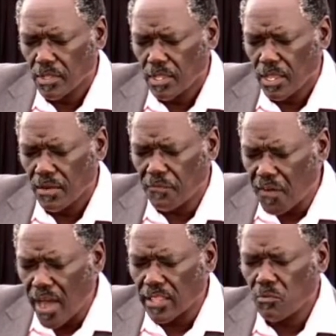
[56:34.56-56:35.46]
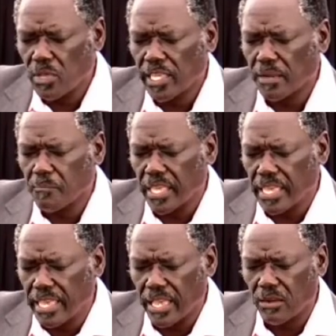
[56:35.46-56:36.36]
And Father, we can
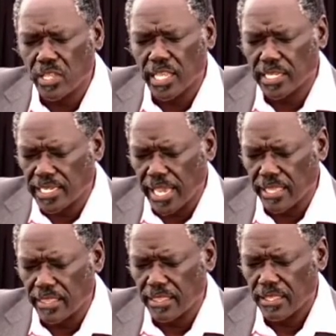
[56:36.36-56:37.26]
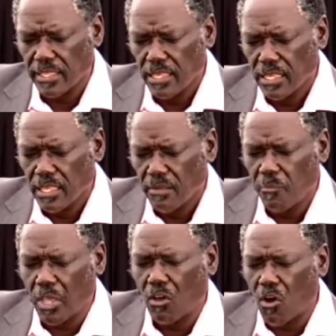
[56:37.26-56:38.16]
begin with a tithe,
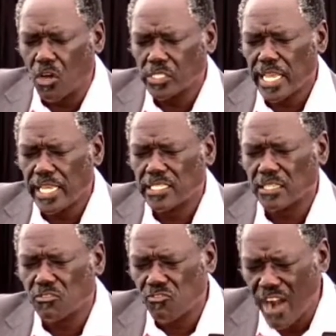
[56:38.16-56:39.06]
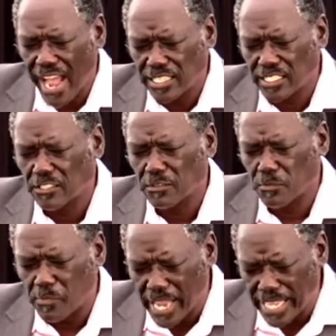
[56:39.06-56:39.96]
because it attracts
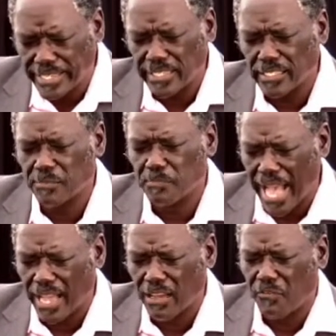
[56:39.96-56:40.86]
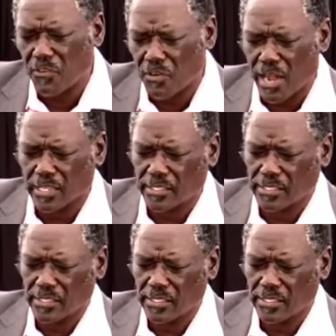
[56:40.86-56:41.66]
blessings back for us.